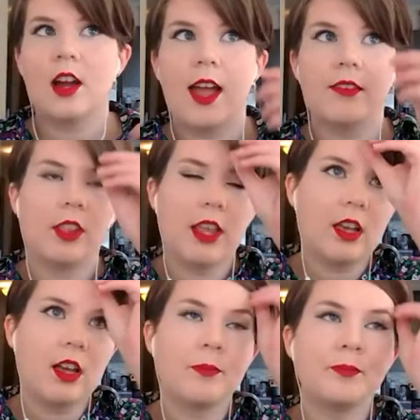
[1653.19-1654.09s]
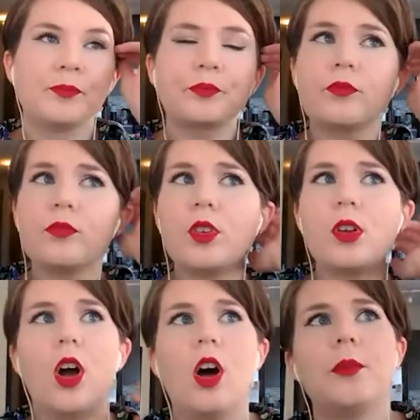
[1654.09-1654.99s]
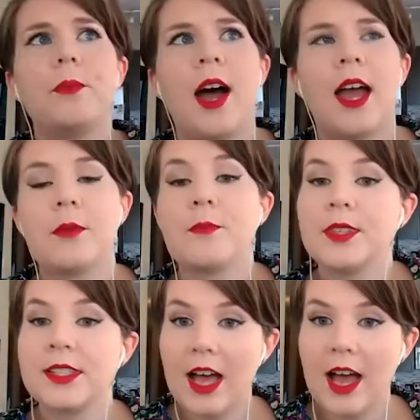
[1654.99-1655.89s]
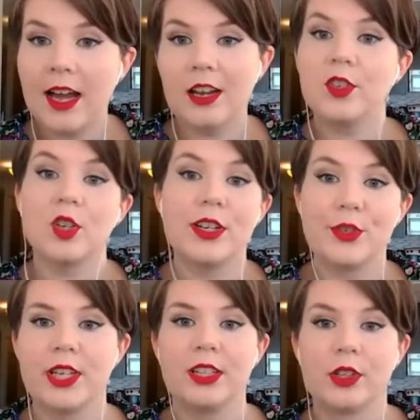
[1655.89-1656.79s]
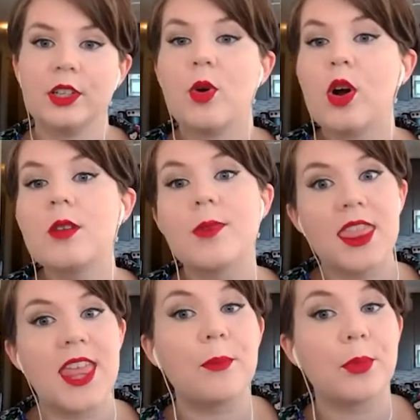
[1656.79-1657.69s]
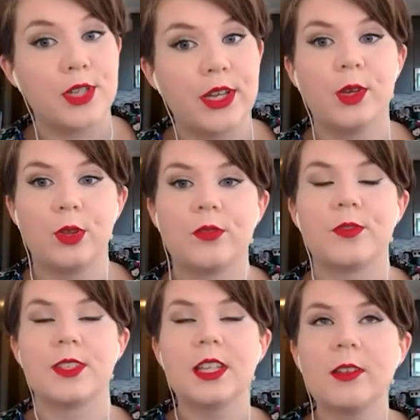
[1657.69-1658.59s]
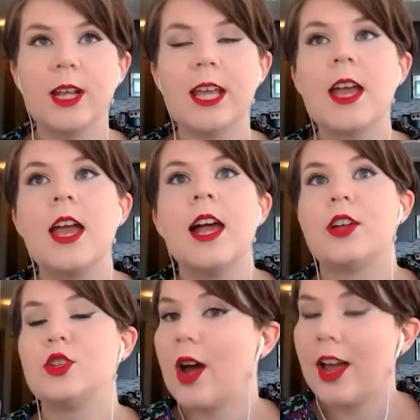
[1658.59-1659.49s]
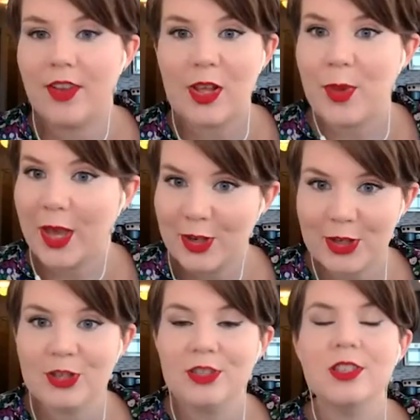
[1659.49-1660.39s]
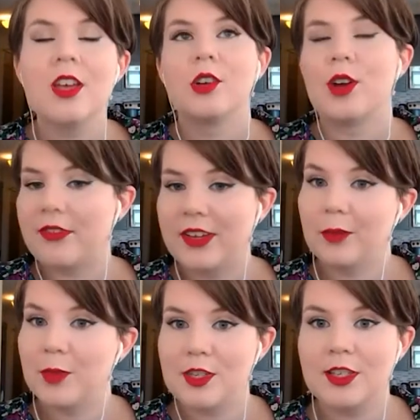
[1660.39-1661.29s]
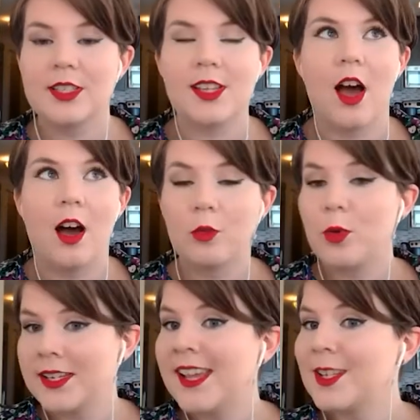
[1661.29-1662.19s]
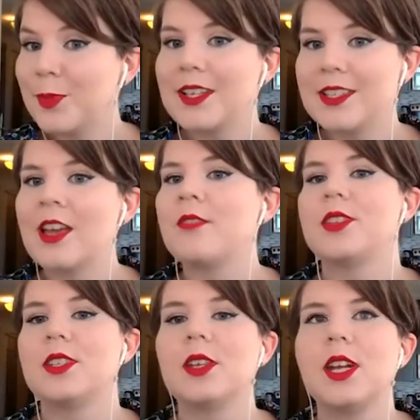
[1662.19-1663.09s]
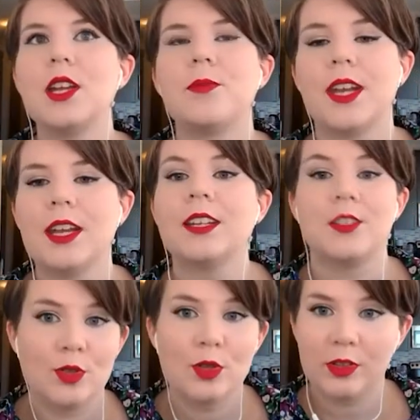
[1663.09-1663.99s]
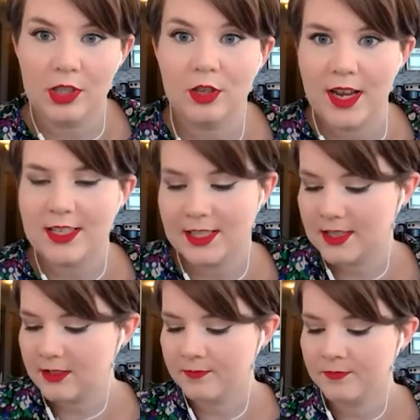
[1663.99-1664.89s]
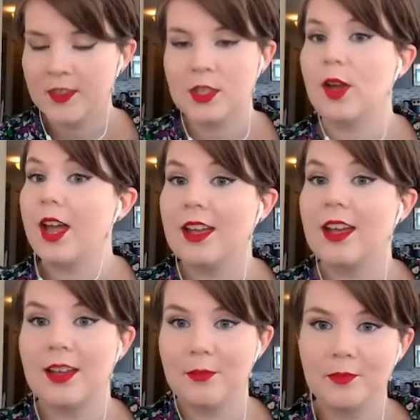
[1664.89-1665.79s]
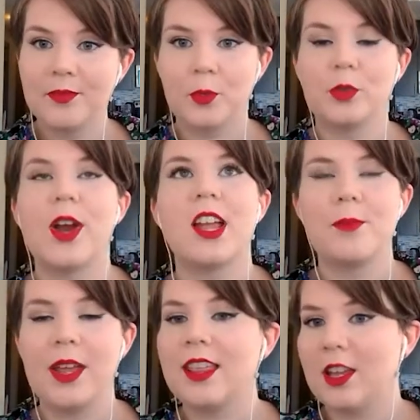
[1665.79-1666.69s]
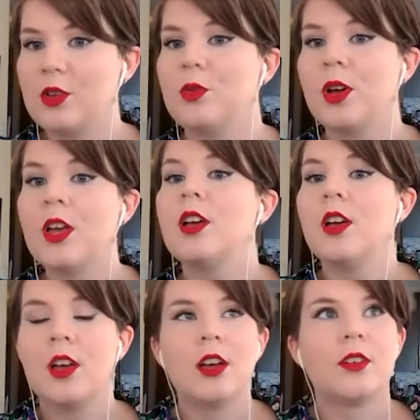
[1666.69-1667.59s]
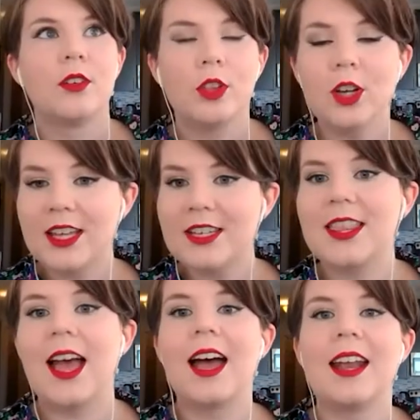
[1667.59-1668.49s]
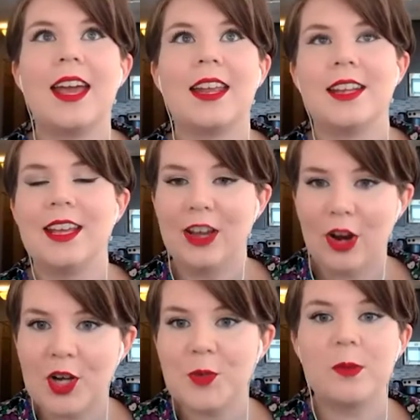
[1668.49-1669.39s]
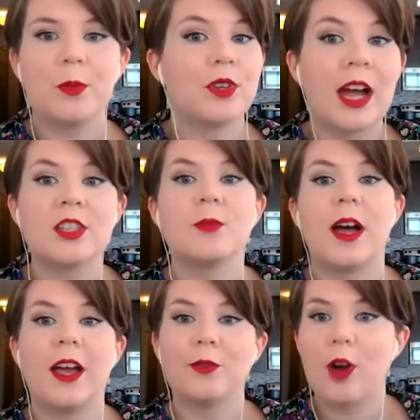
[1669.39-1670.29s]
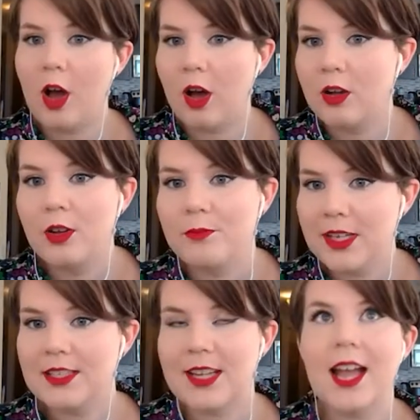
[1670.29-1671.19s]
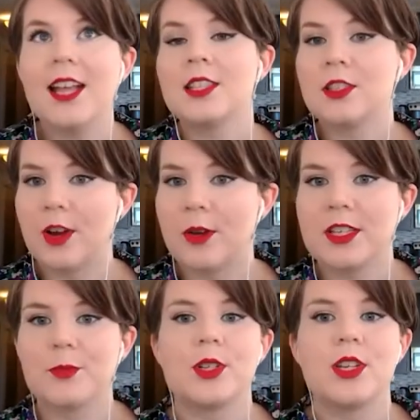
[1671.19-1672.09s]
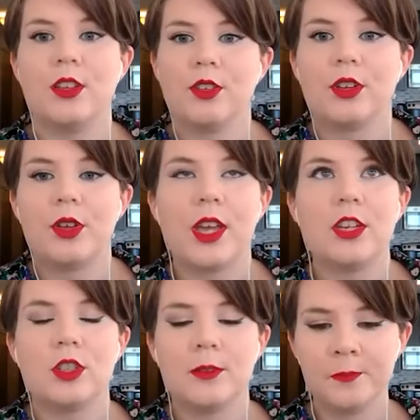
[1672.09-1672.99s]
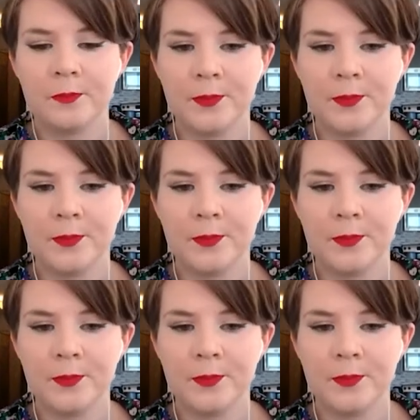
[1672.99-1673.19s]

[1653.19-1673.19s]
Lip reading: I have a link on my slide if you're interested in learning more about that particular facility. I do not have any pictures, graphic images of what takes place in that facility, but it is truly horrendous. So I would recommend that you look into that and encourage people not to buy raw meat diets from this particular location.